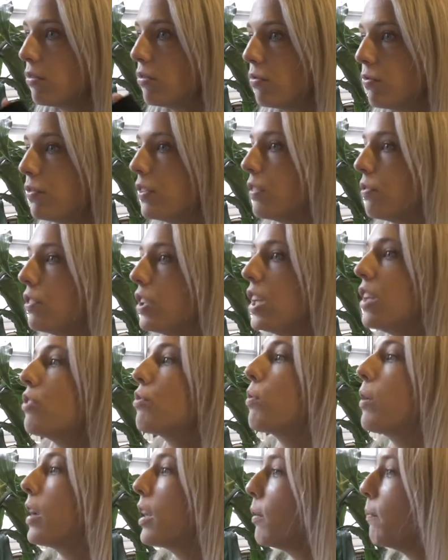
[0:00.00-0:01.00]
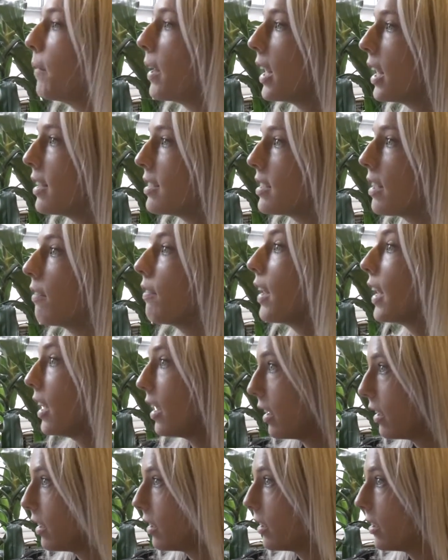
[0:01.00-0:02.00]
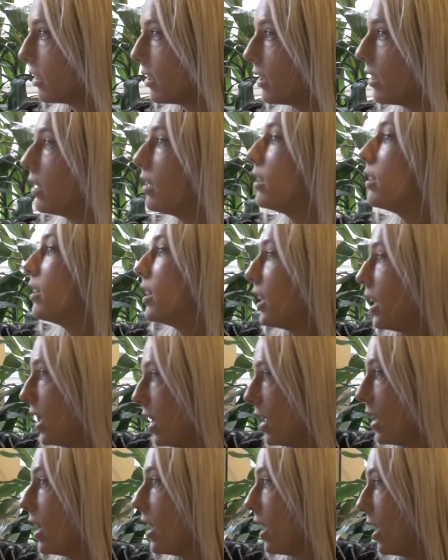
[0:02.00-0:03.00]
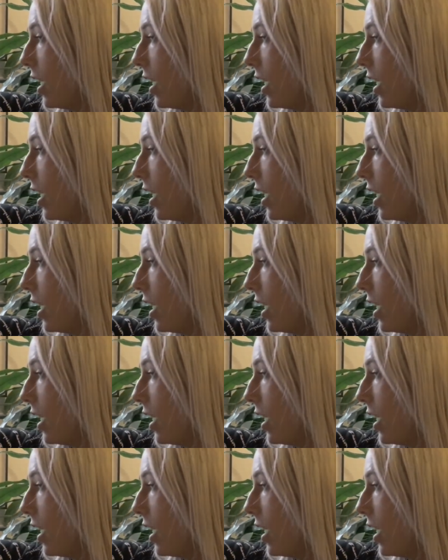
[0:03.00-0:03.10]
15-20 minutes of it in